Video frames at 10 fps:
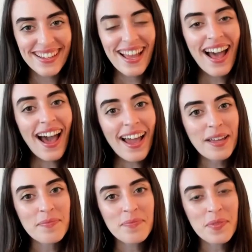Hi,
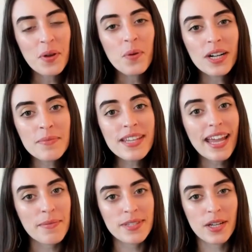welcome to
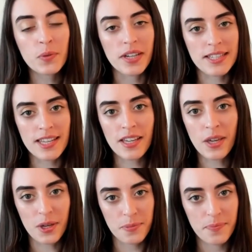Amazon QuickSight Q.
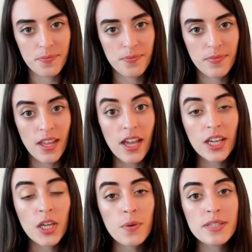
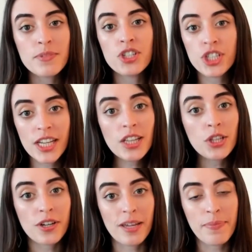Q is a machine
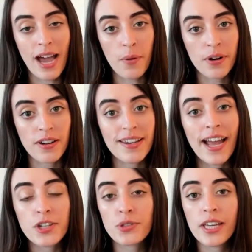learning powered
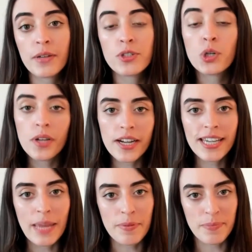natural language query
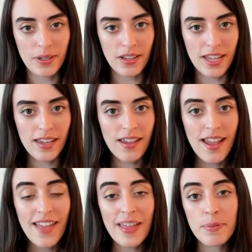capability
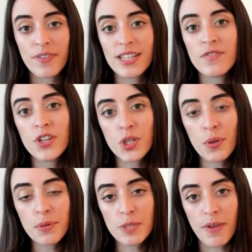that provides visual
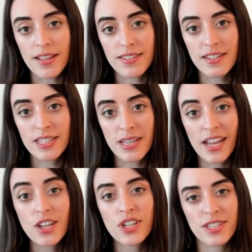responses in
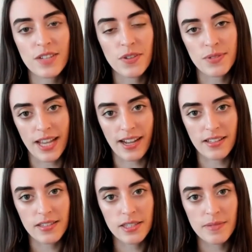just a few
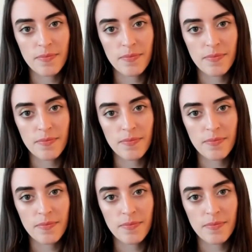seconds.